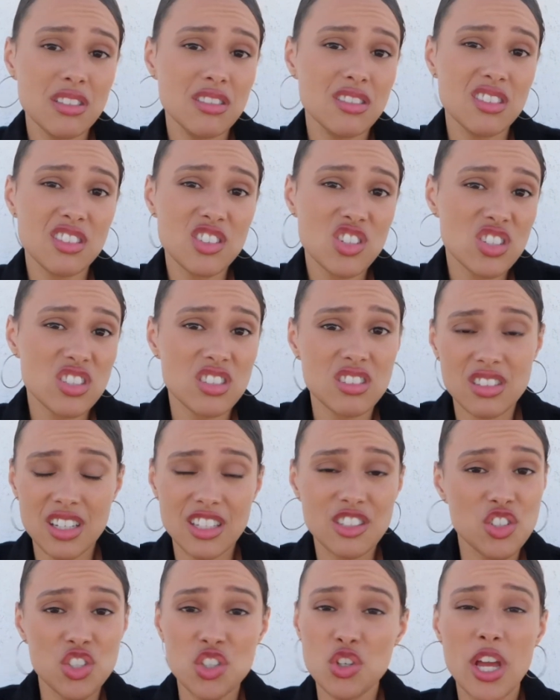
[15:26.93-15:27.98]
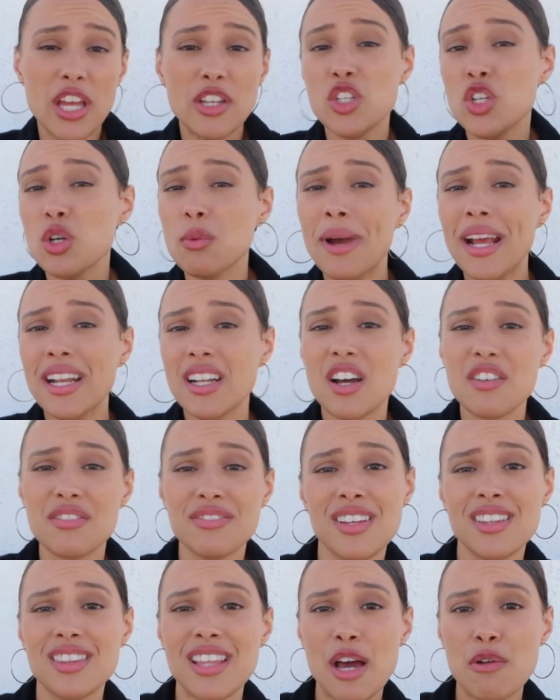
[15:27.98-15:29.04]
they're just, you might not
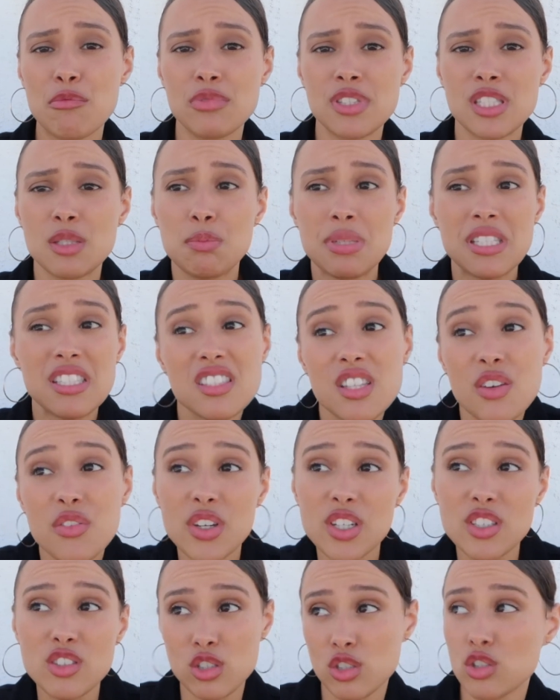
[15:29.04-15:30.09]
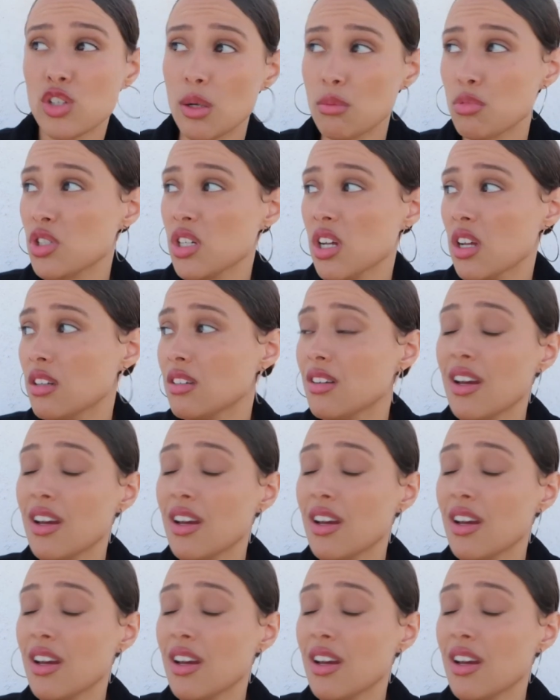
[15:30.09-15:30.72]
fit that specific description.